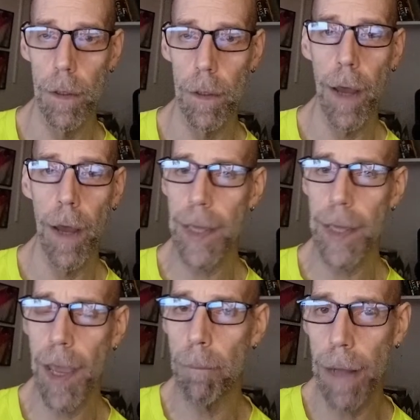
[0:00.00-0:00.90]
I
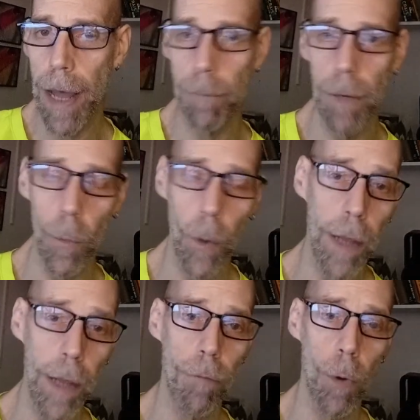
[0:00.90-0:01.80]
can't block my way
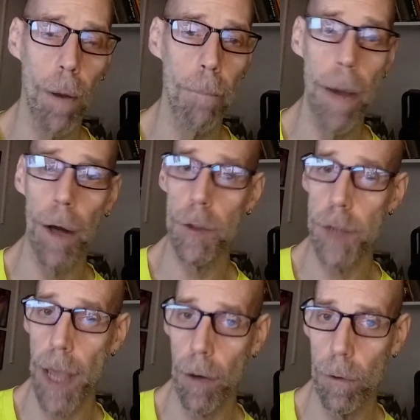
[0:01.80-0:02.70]
through a better
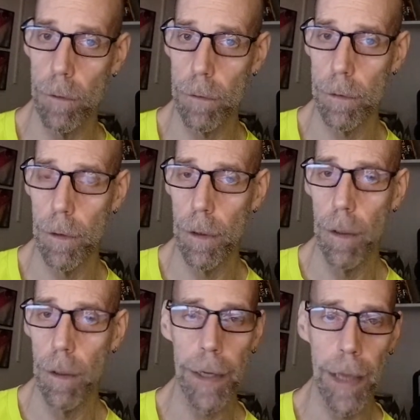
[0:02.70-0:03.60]
channel.
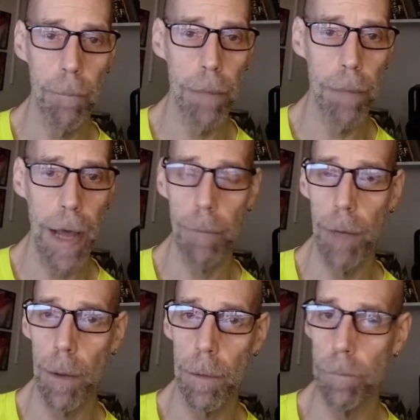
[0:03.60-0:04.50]
I can't block
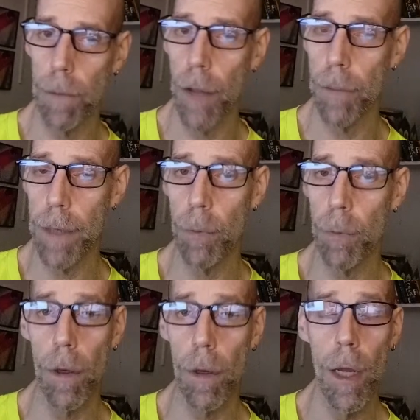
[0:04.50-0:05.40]
my other people
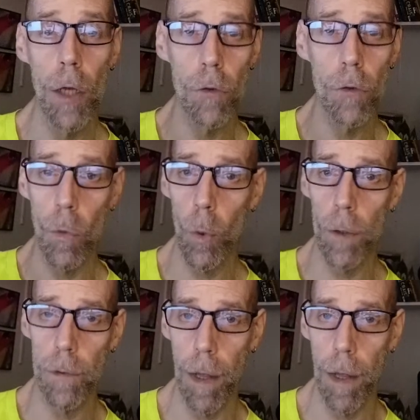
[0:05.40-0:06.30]
towards
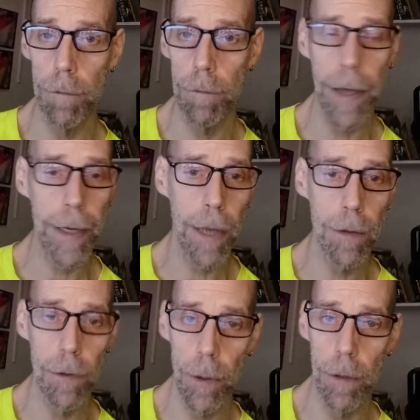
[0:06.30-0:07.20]
love. I can't
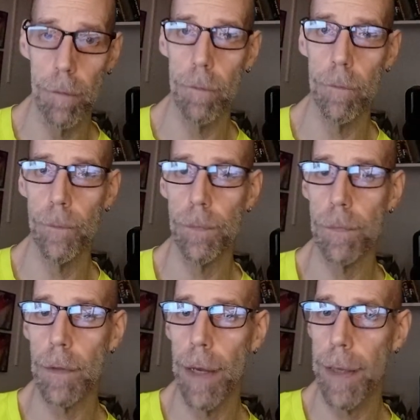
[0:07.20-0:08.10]
do it.
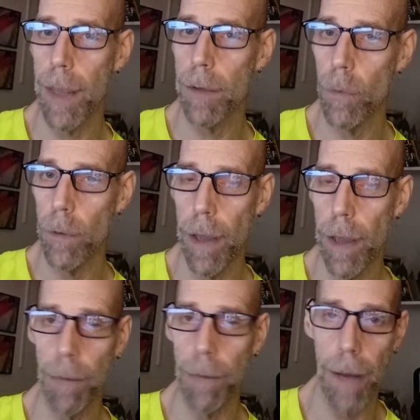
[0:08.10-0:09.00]
I can't do it, and
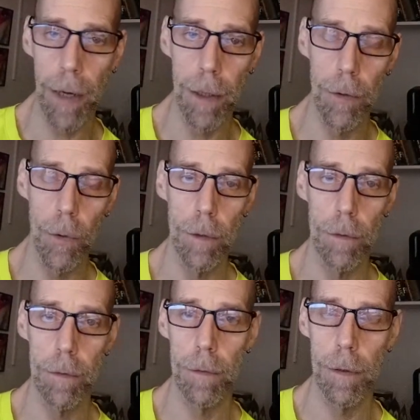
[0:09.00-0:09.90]
I'm not going to do it.
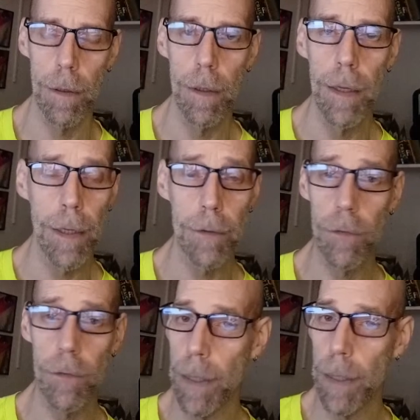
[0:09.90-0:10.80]
That doesn't
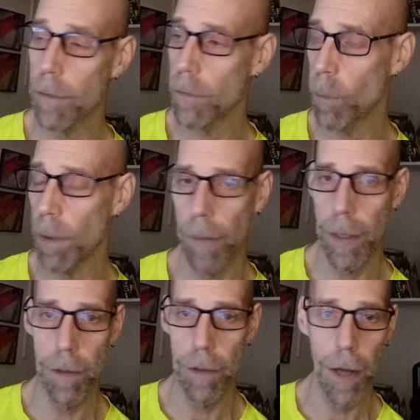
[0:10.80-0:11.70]
mean that someone might
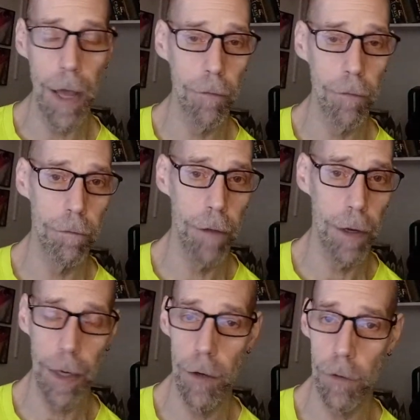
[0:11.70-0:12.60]
not have an
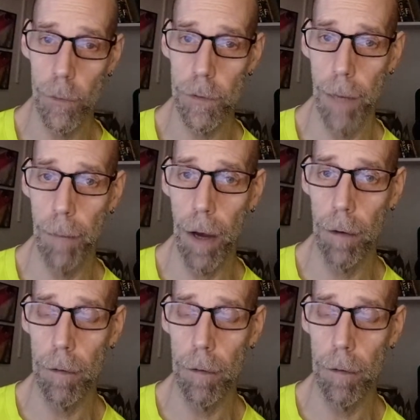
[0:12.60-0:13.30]
occasional timeout,